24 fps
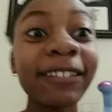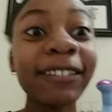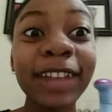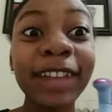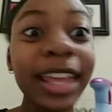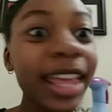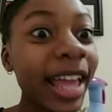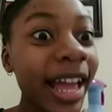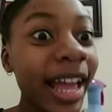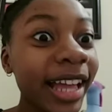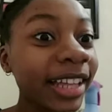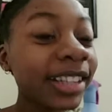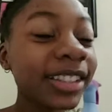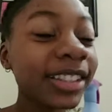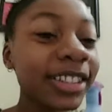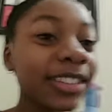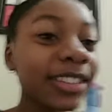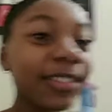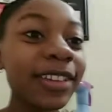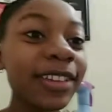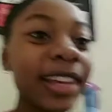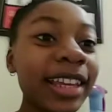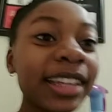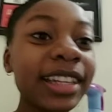
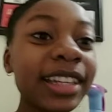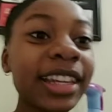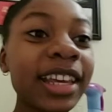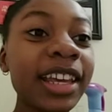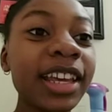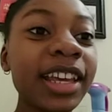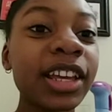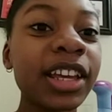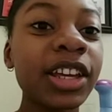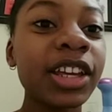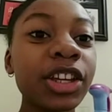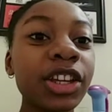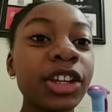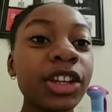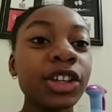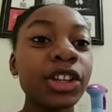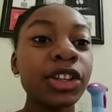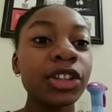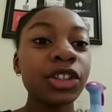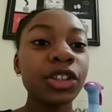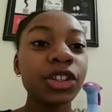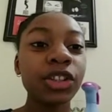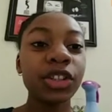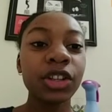react to it.
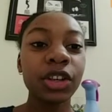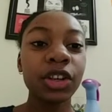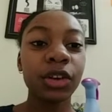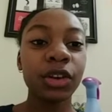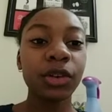So,